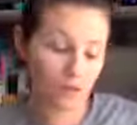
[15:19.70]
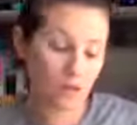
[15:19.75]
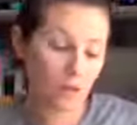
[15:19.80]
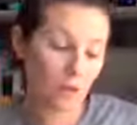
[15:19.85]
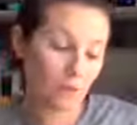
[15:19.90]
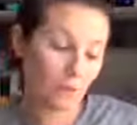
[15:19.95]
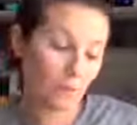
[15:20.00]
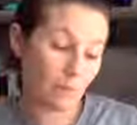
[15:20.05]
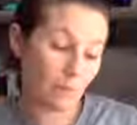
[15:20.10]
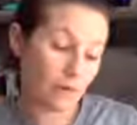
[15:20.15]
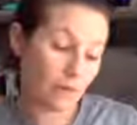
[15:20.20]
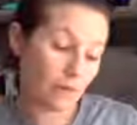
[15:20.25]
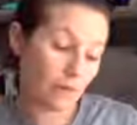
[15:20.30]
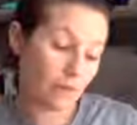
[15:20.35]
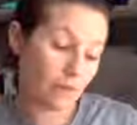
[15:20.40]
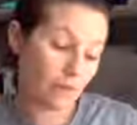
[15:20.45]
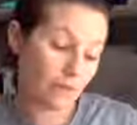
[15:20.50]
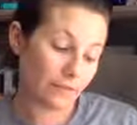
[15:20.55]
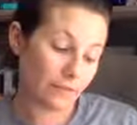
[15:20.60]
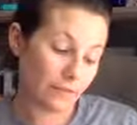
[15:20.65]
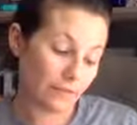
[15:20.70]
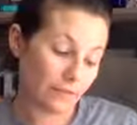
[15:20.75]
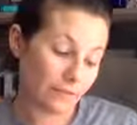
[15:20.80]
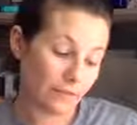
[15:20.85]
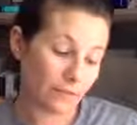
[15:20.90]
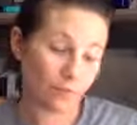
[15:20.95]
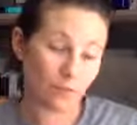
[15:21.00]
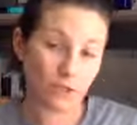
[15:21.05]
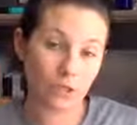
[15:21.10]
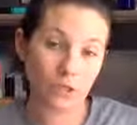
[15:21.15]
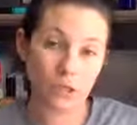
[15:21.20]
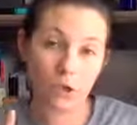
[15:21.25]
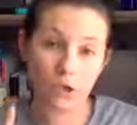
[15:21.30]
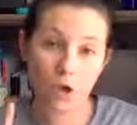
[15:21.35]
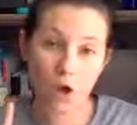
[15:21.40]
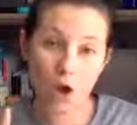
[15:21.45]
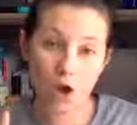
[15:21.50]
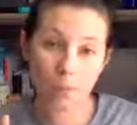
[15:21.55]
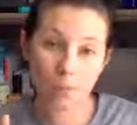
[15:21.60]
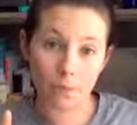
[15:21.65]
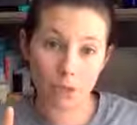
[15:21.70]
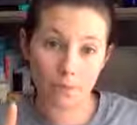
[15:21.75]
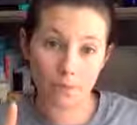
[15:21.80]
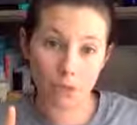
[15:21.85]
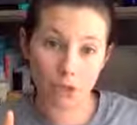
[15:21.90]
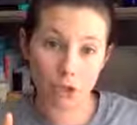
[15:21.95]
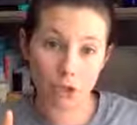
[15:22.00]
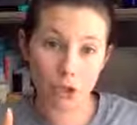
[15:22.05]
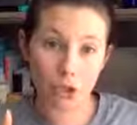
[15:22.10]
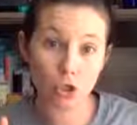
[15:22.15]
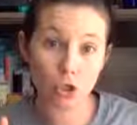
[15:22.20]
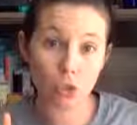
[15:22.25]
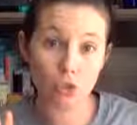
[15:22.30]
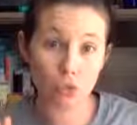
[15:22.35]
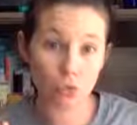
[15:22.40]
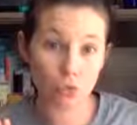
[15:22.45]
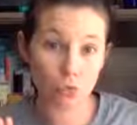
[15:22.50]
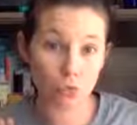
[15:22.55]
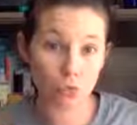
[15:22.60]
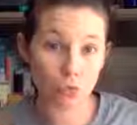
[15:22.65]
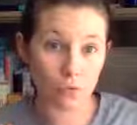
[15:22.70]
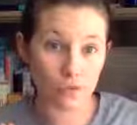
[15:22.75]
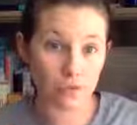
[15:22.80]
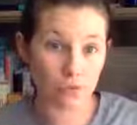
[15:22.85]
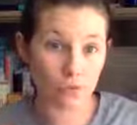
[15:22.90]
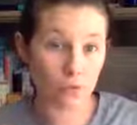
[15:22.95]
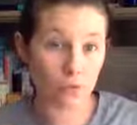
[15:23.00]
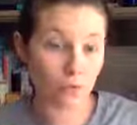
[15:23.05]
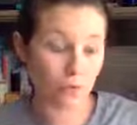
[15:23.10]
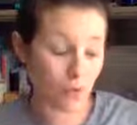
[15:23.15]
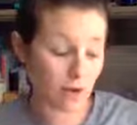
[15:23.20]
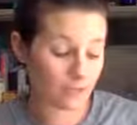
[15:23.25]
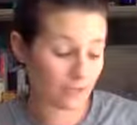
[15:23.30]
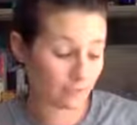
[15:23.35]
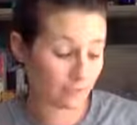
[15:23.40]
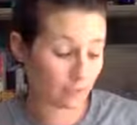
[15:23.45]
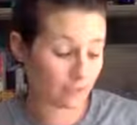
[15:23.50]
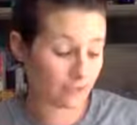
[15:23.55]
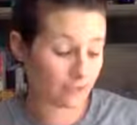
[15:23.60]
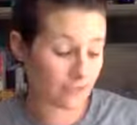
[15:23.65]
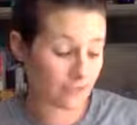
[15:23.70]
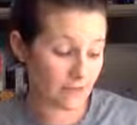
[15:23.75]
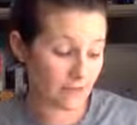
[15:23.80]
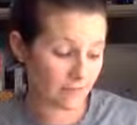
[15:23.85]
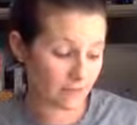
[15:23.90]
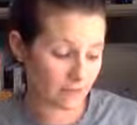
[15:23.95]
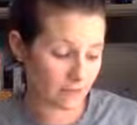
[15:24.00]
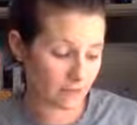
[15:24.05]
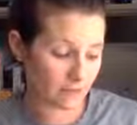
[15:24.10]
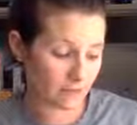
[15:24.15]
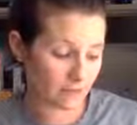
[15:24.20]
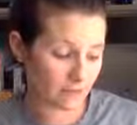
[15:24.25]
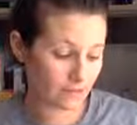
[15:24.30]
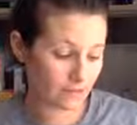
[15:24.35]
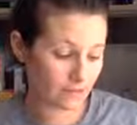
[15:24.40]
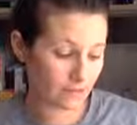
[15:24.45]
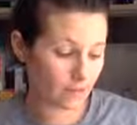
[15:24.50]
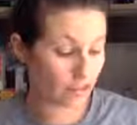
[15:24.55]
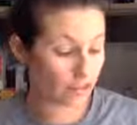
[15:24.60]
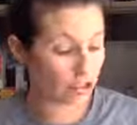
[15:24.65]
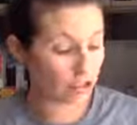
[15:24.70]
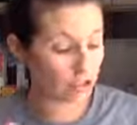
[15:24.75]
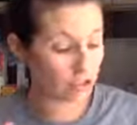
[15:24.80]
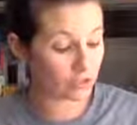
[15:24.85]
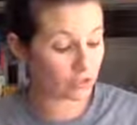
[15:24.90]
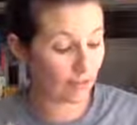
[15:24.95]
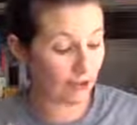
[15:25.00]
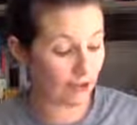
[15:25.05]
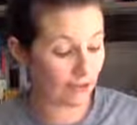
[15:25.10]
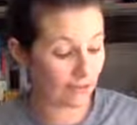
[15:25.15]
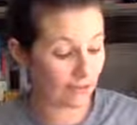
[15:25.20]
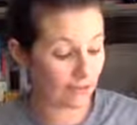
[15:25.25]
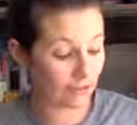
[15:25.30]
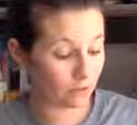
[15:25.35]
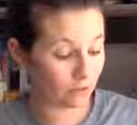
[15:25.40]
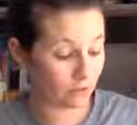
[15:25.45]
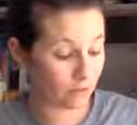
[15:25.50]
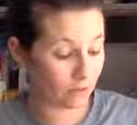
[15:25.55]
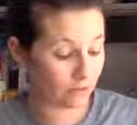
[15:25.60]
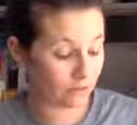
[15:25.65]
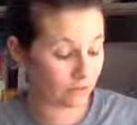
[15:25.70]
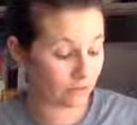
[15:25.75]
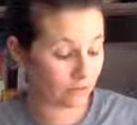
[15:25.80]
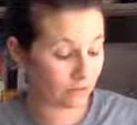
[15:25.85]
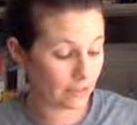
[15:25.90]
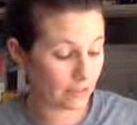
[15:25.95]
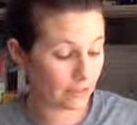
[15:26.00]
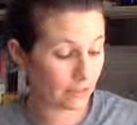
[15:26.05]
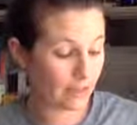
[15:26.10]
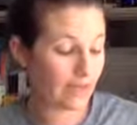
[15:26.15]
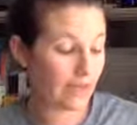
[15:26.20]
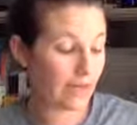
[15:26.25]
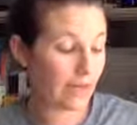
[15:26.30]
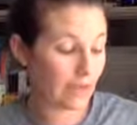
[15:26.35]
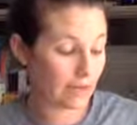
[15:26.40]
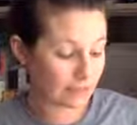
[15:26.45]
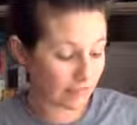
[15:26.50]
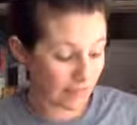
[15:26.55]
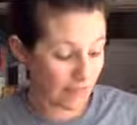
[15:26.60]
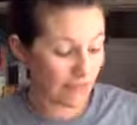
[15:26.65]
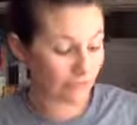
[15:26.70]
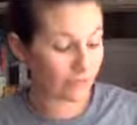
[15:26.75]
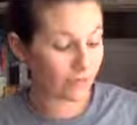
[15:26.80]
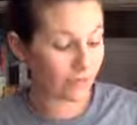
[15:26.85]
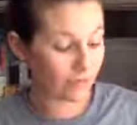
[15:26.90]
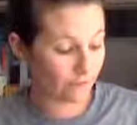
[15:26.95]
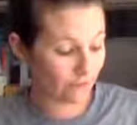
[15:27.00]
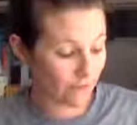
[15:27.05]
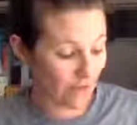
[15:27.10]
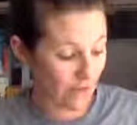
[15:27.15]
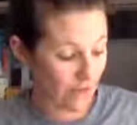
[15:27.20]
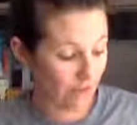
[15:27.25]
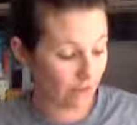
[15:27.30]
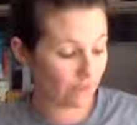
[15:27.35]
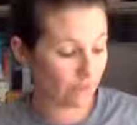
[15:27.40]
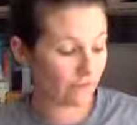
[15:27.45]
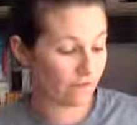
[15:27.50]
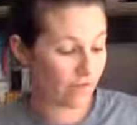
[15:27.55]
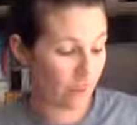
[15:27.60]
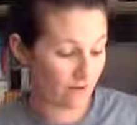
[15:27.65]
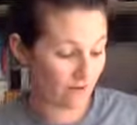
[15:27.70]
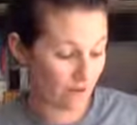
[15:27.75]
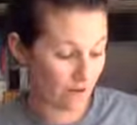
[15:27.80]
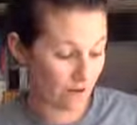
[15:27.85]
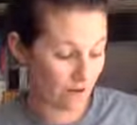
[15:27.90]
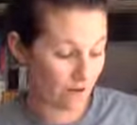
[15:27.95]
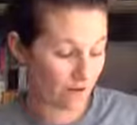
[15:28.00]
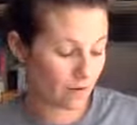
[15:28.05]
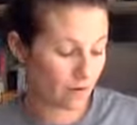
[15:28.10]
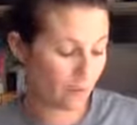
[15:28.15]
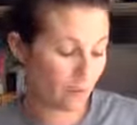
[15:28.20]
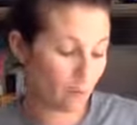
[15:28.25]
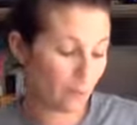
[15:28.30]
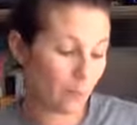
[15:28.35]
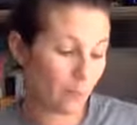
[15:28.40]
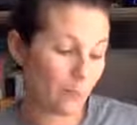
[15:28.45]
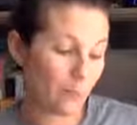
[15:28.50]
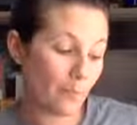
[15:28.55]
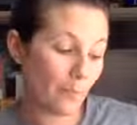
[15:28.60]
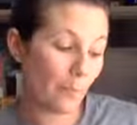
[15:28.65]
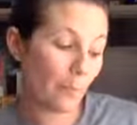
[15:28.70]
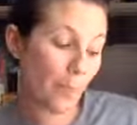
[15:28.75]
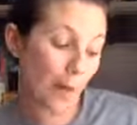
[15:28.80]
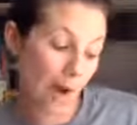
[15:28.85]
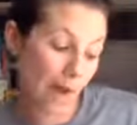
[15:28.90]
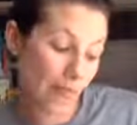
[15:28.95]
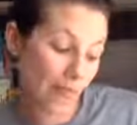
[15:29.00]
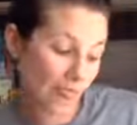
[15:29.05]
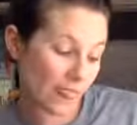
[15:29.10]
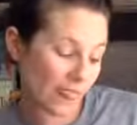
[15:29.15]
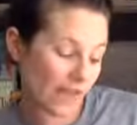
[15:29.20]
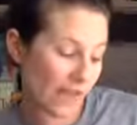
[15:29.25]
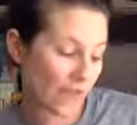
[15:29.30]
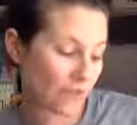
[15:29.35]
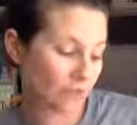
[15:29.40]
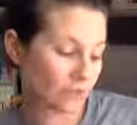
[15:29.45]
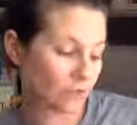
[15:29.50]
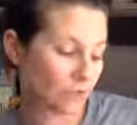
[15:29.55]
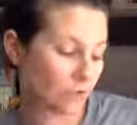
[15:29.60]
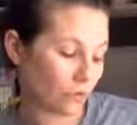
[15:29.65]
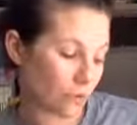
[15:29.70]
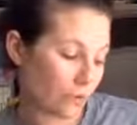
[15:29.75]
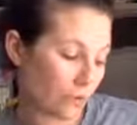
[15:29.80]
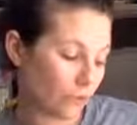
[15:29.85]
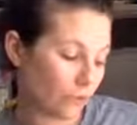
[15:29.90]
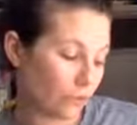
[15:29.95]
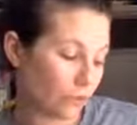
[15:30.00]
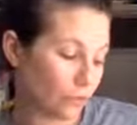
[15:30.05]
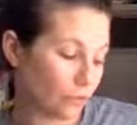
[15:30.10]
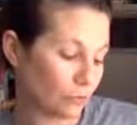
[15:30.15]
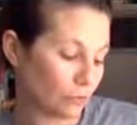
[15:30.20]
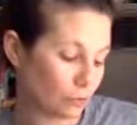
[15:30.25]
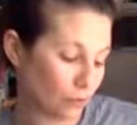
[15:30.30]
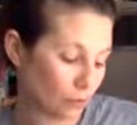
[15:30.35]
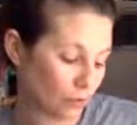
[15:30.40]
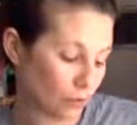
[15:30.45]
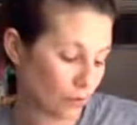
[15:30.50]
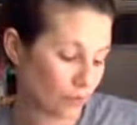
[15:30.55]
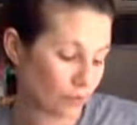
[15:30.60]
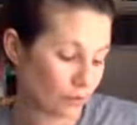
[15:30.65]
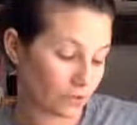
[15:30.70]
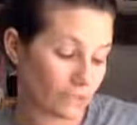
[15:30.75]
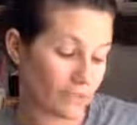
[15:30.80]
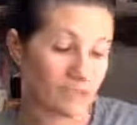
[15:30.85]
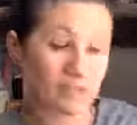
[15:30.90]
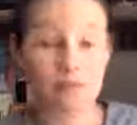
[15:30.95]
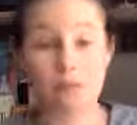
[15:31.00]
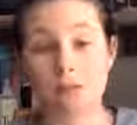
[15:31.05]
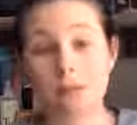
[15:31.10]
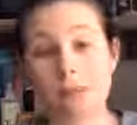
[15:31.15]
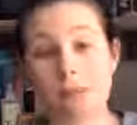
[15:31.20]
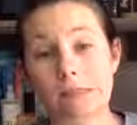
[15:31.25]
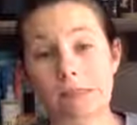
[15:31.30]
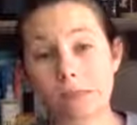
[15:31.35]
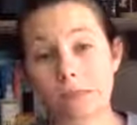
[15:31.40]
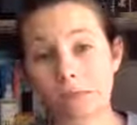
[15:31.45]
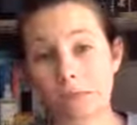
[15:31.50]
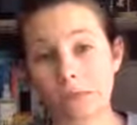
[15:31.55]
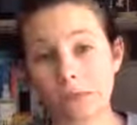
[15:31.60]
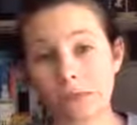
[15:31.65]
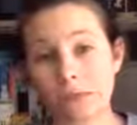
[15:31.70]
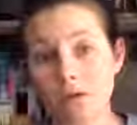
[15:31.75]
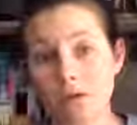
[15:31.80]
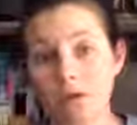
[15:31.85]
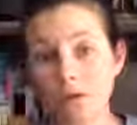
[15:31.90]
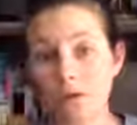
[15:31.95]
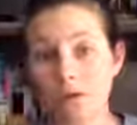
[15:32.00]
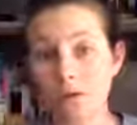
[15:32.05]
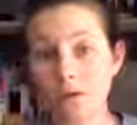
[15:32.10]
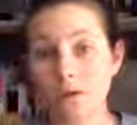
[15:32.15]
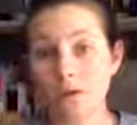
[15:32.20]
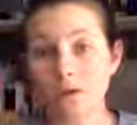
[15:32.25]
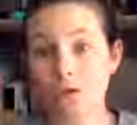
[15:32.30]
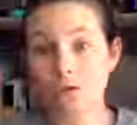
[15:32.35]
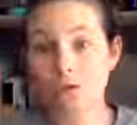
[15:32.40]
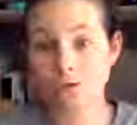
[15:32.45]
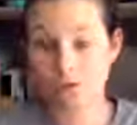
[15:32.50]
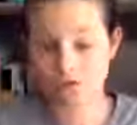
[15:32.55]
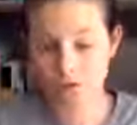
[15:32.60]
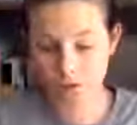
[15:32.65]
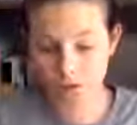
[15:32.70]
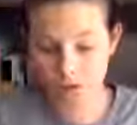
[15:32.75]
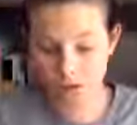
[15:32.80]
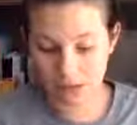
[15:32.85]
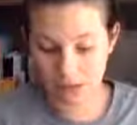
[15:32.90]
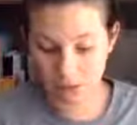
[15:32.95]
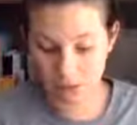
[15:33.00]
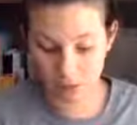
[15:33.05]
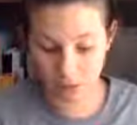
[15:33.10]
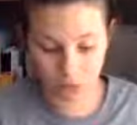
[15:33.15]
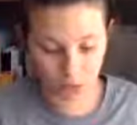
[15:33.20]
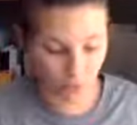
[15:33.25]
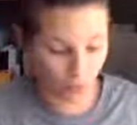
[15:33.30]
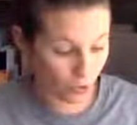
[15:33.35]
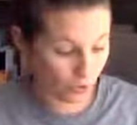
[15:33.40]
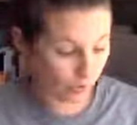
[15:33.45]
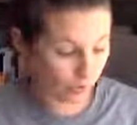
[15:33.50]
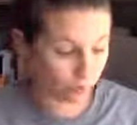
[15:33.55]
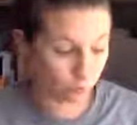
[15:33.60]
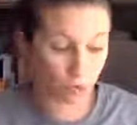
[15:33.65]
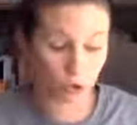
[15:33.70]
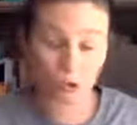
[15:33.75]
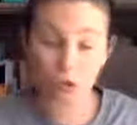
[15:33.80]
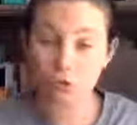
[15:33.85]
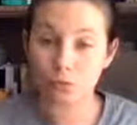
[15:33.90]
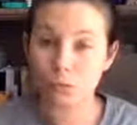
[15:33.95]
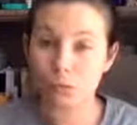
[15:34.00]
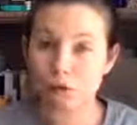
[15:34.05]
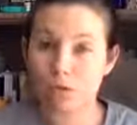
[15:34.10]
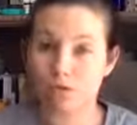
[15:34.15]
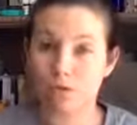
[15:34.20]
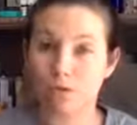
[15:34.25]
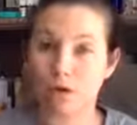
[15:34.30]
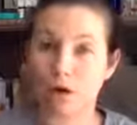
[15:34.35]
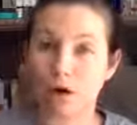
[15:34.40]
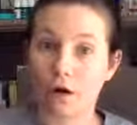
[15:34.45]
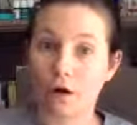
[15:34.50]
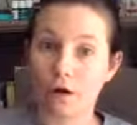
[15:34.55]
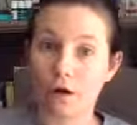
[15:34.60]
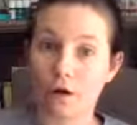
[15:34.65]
But the liquid calm number 2, the recipe is different, just by a little bit. It has lavender, valor, vetiver, but then it has grapefruit, joy, release, and cedarwood. So Christina, which one would you prefer?